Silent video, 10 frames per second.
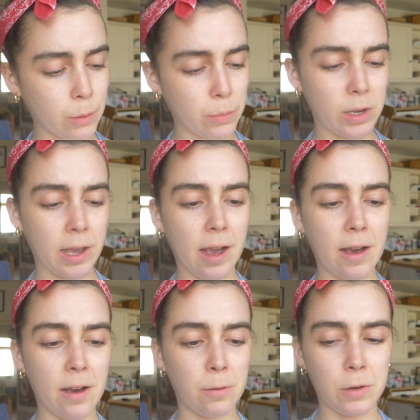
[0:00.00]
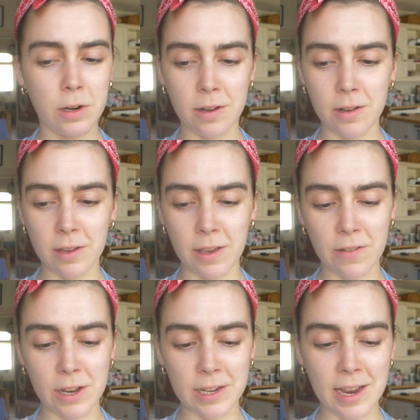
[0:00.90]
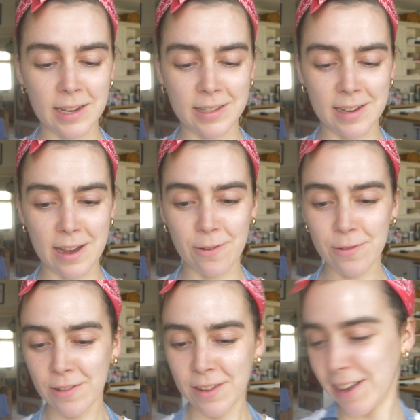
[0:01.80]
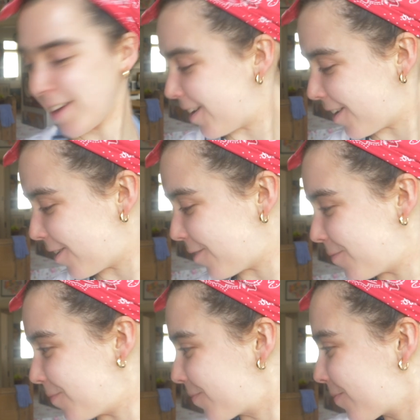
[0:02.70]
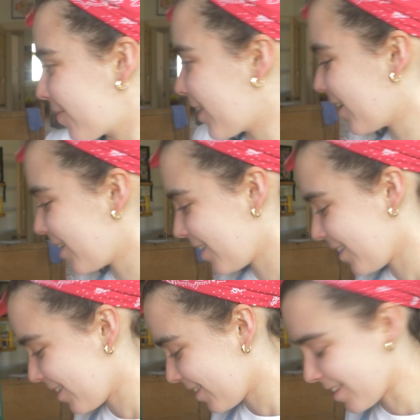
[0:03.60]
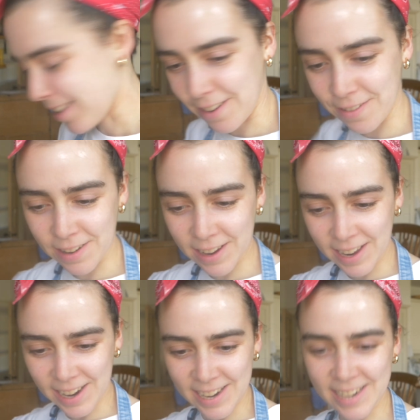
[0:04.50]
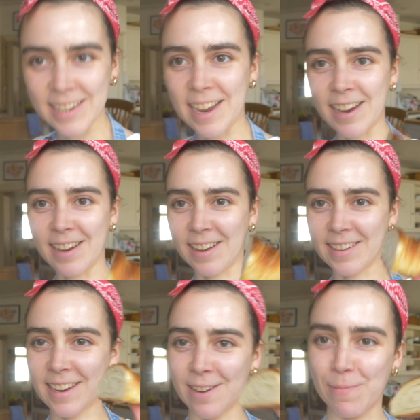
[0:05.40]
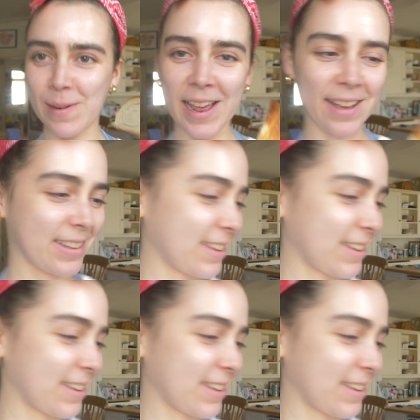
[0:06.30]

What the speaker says: But yeah, I'm gonna give it a taste now. I feel like I need to get a nice little plate or